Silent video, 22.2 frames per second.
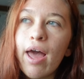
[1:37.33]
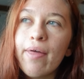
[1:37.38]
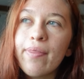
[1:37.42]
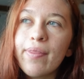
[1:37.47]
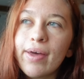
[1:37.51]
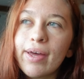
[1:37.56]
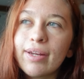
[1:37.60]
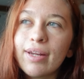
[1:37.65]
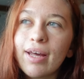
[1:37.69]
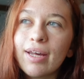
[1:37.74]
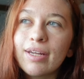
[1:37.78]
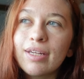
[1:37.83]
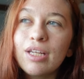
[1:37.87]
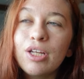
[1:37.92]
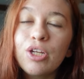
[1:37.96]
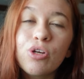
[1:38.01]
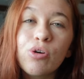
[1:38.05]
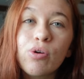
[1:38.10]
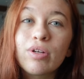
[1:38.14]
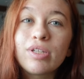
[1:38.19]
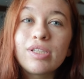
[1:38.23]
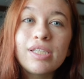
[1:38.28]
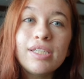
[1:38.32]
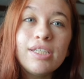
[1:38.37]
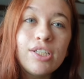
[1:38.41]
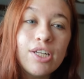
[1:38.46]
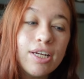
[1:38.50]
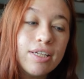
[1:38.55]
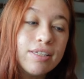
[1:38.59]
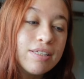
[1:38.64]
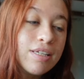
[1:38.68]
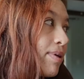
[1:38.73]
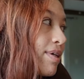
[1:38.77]
And then I need to go to
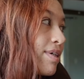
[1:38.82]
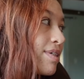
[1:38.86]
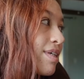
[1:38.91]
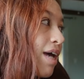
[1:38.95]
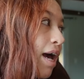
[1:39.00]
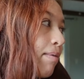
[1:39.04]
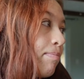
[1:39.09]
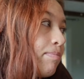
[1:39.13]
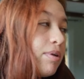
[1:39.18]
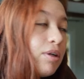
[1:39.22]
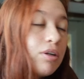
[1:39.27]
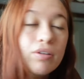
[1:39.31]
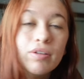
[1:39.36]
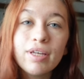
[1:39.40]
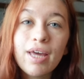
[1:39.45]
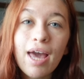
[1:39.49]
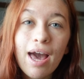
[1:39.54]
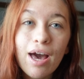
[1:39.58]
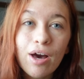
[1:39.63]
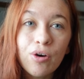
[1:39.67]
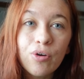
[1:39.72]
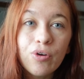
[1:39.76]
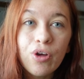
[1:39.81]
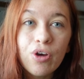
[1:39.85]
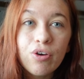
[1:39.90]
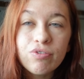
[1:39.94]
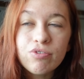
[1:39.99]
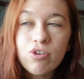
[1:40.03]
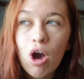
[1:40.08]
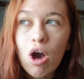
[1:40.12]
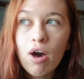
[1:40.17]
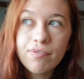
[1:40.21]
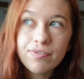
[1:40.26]
TJ's because I'm nearly out
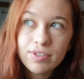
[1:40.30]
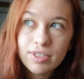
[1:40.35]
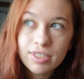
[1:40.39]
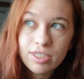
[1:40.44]
of coffee